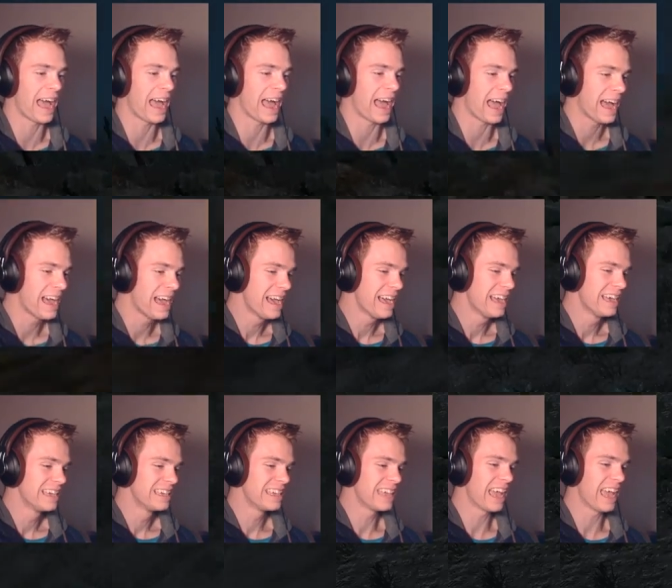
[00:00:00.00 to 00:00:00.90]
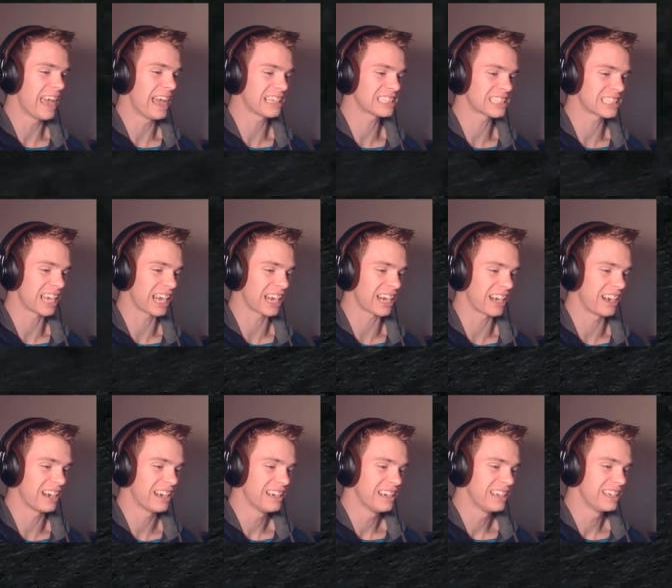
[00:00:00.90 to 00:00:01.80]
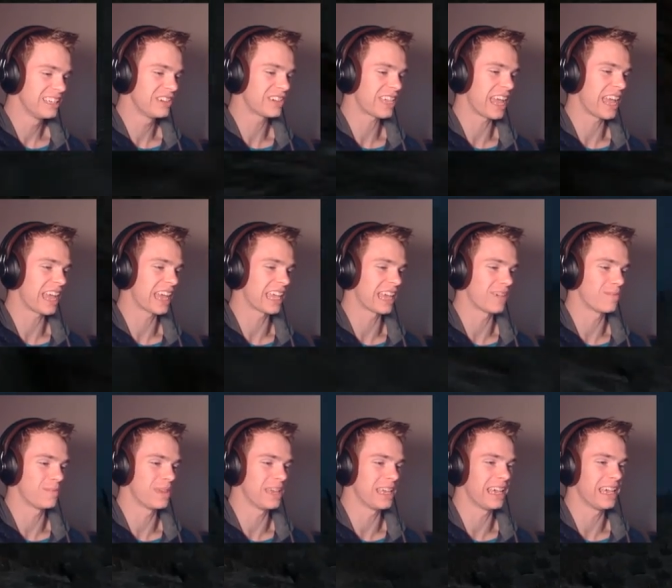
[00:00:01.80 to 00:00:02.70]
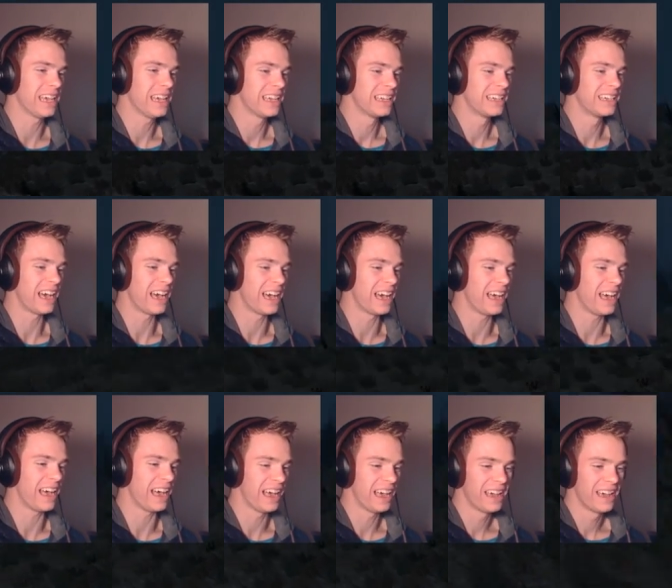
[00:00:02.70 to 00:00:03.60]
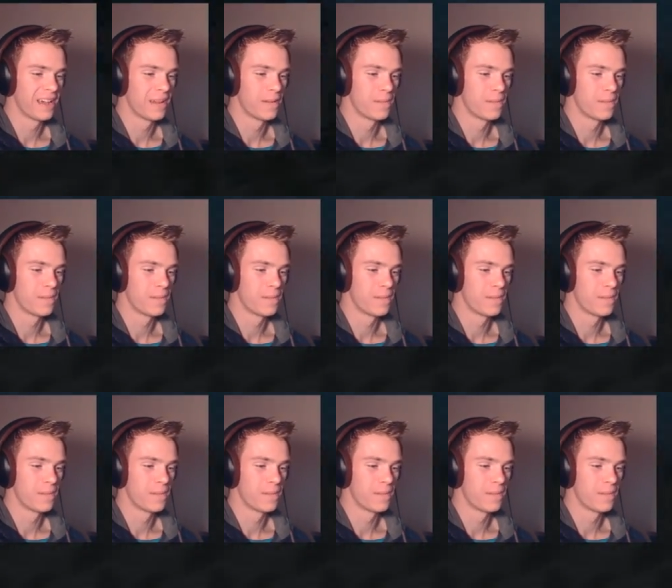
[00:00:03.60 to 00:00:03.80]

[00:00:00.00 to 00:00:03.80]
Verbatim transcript: yeah, sucker. You can't get me. Nuh-uh.